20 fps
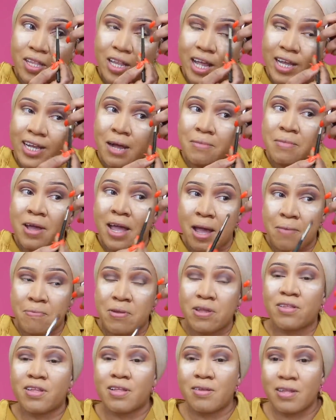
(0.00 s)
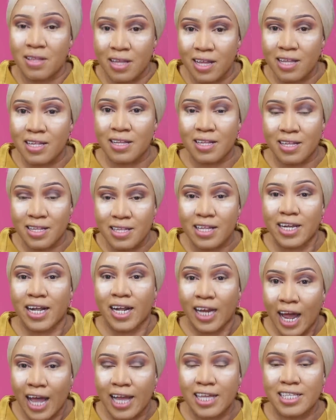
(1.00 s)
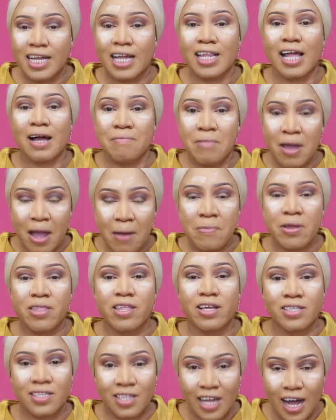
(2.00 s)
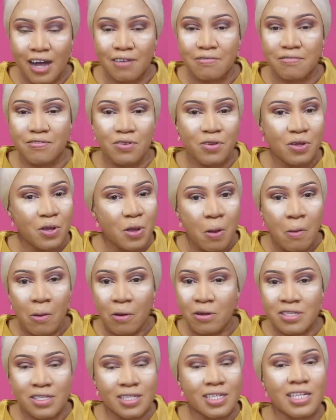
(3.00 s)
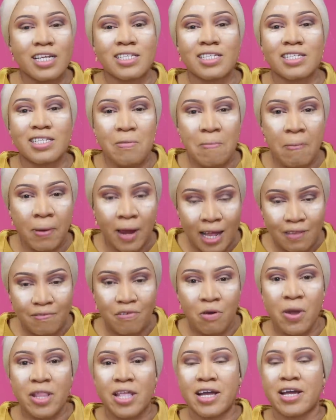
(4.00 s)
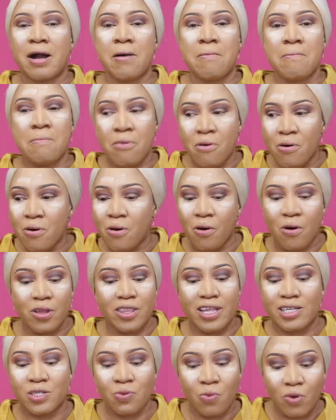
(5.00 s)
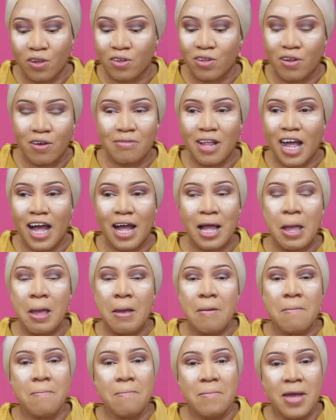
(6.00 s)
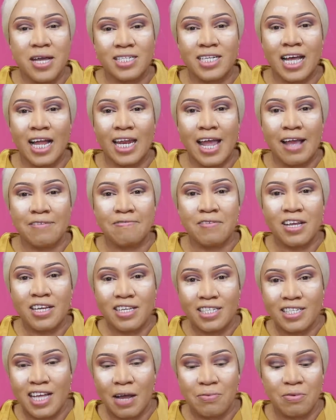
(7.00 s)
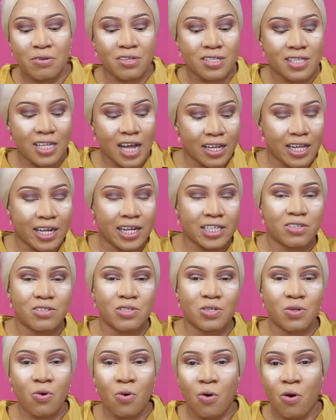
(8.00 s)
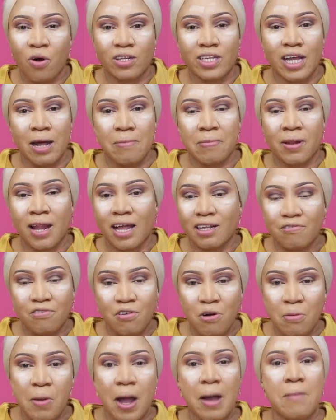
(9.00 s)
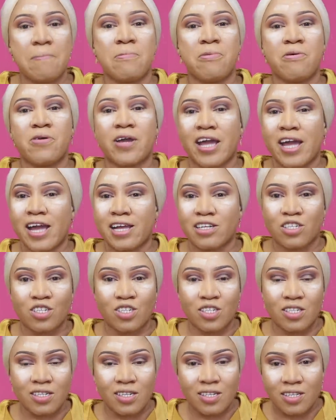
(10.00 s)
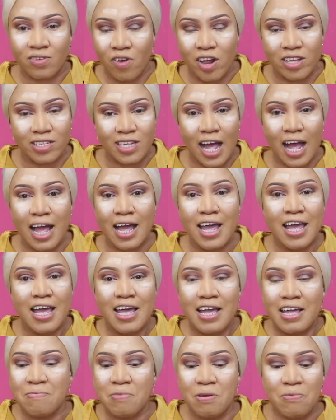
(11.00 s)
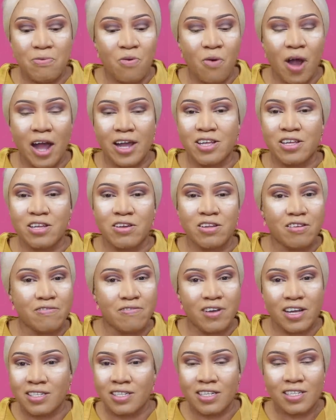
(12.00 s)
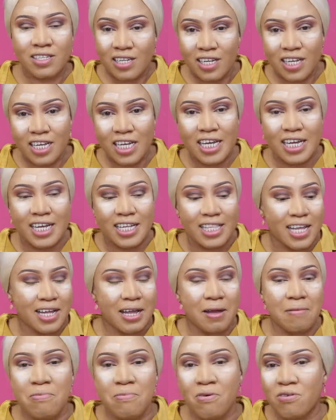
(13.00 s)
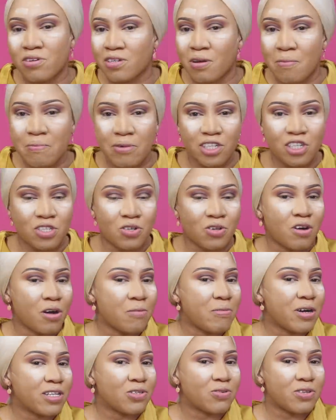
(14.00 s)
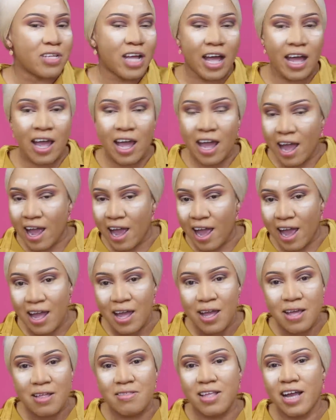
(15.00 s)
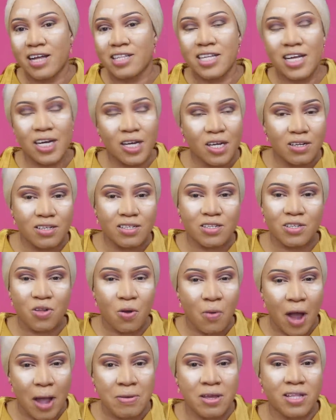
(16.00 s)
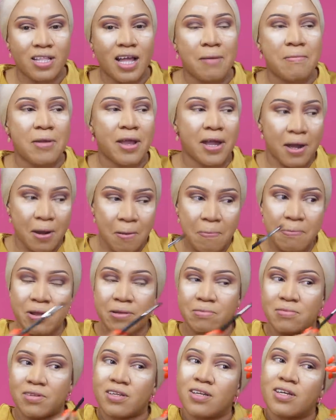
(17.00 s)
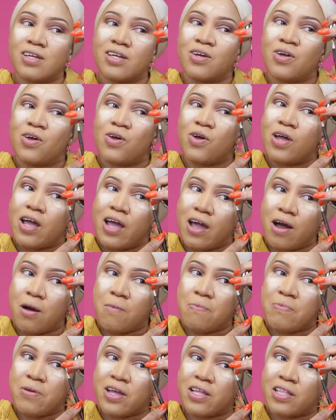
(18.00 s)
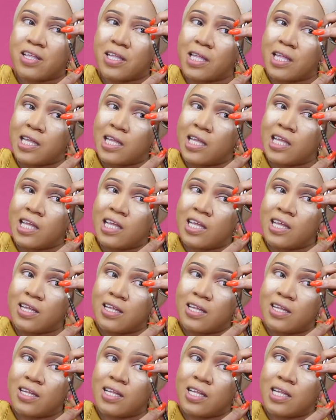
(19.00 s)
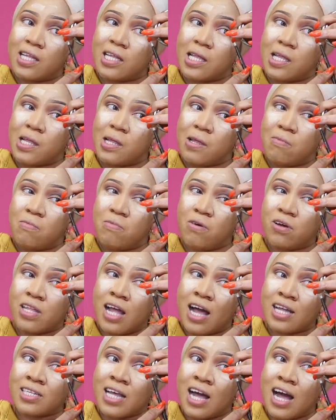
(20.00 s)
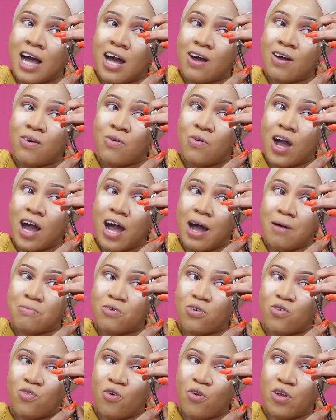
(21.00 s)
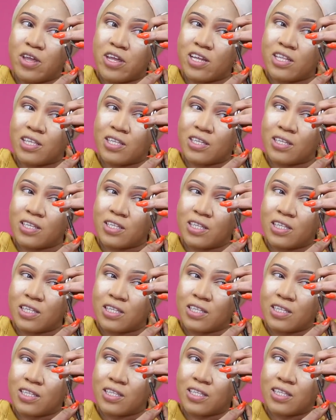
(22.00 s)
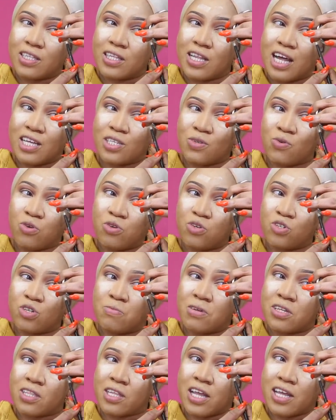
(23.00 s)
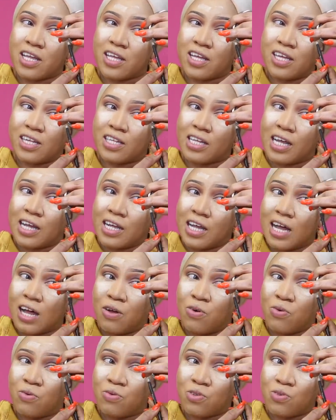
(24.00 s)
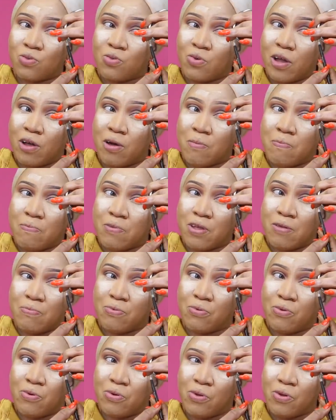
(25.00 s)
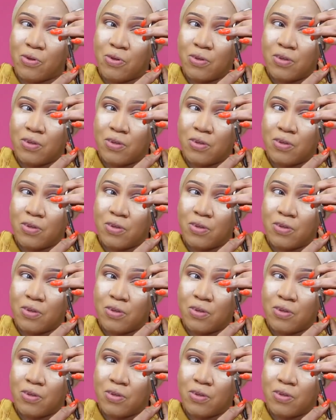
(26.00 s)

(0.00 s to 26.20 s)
Like, I'm helping the client and I'm helping the staff. Because this is a platform where they can book, connect one another, makes their life easier because now they can just go on that platform and book a hairdresser. People who are in university, they book somebody to come and do their hair, their nails. You know what I mean? I'm helping. Helping. But that's how I'm growing. That's what you should be thinking. How to help people.